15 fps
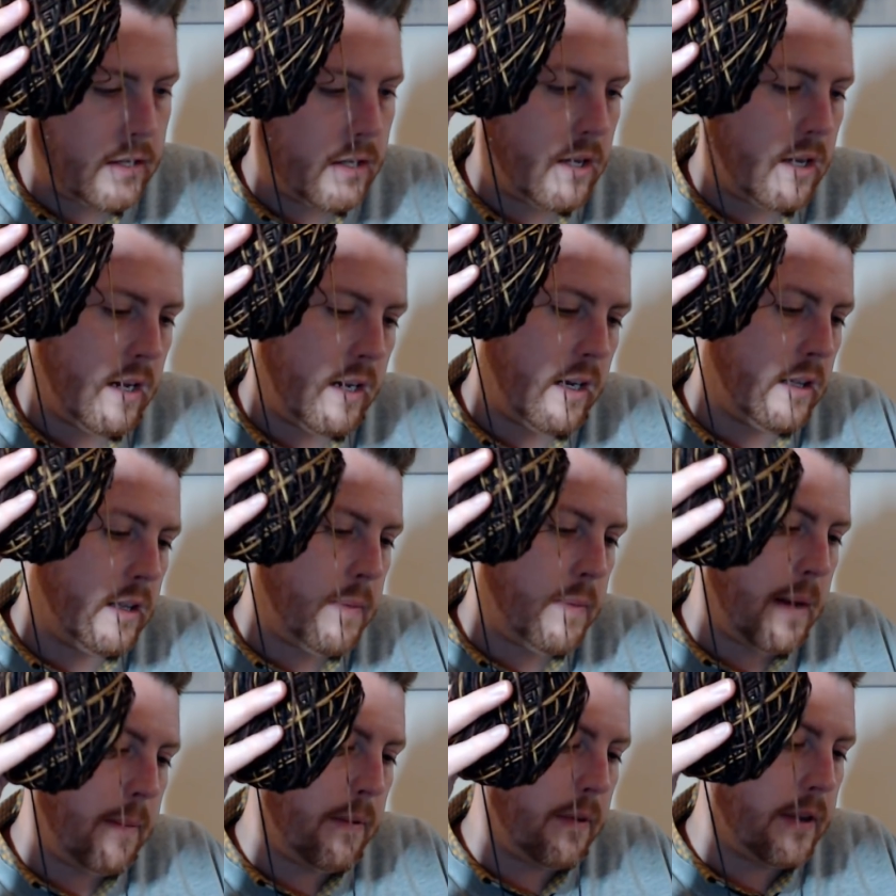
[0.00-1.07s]
the
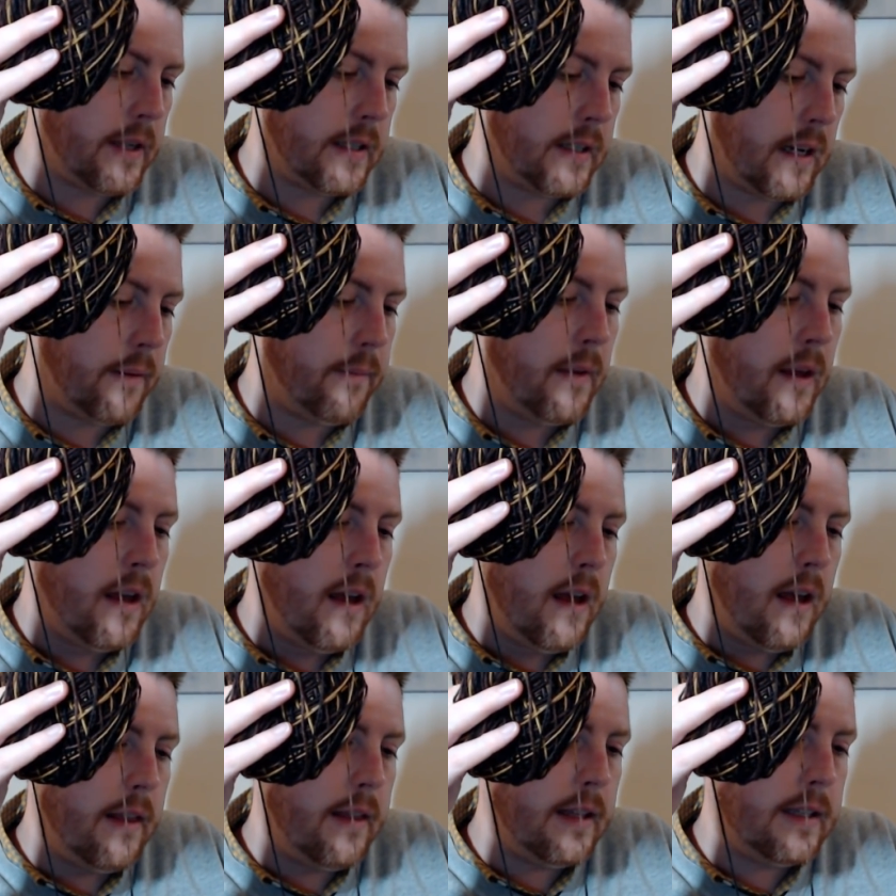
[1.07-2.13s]
paper this time.
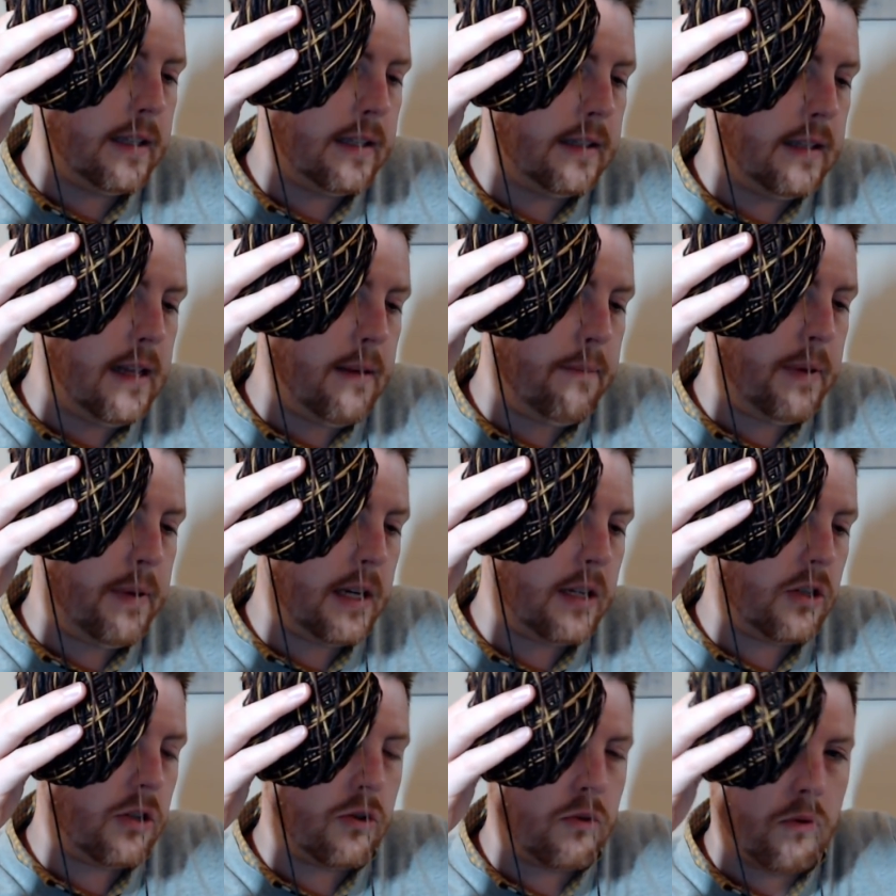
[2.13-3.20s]
This is Knit Pick
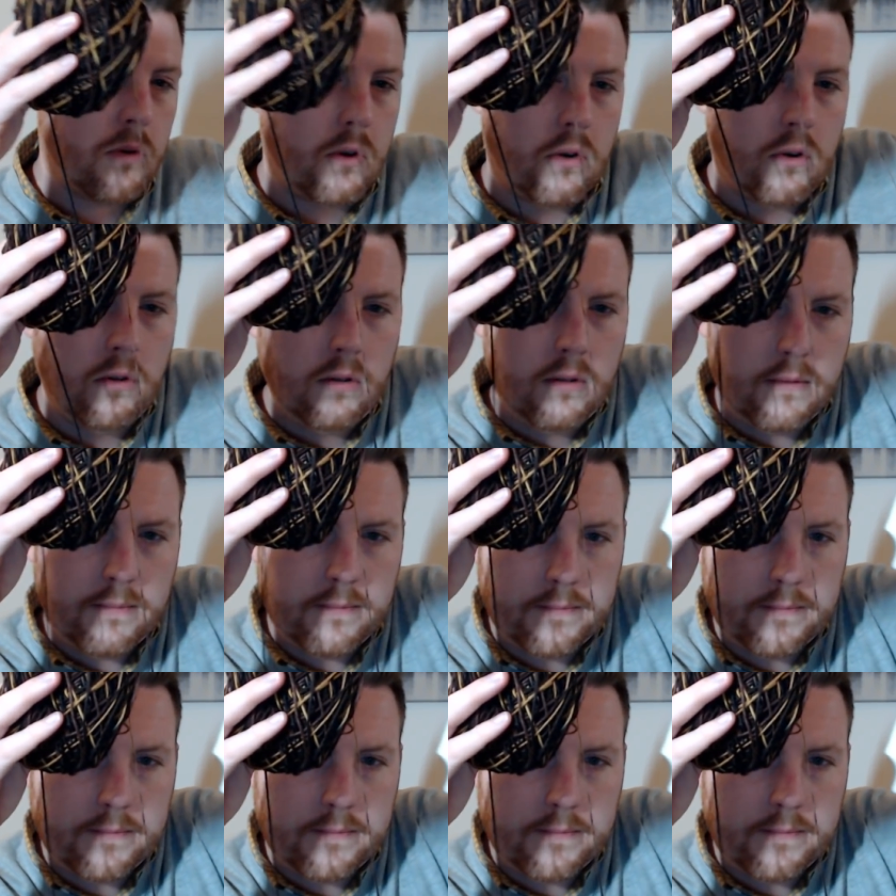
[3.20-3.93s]
Stroll